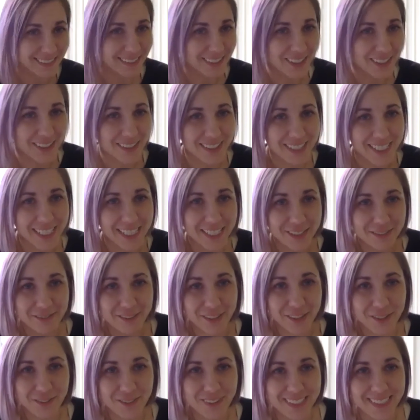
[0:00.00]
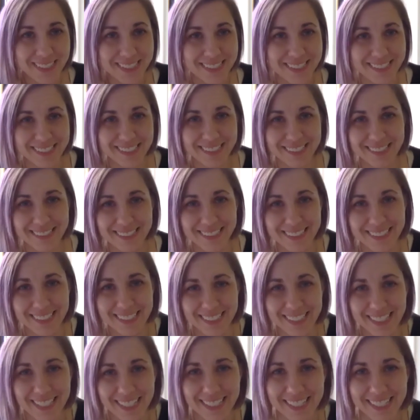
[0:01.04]
all yeah. kinds of new ways to
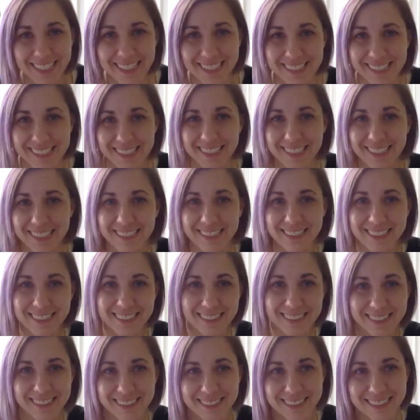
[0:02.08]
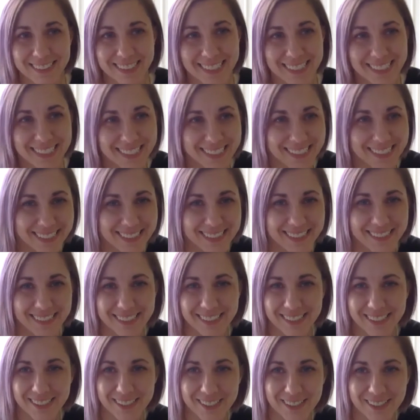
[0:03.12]
connect and yeah.
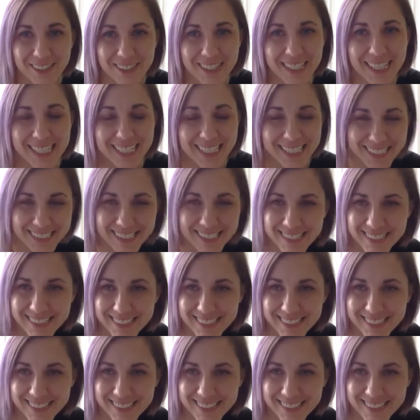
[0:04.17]
create.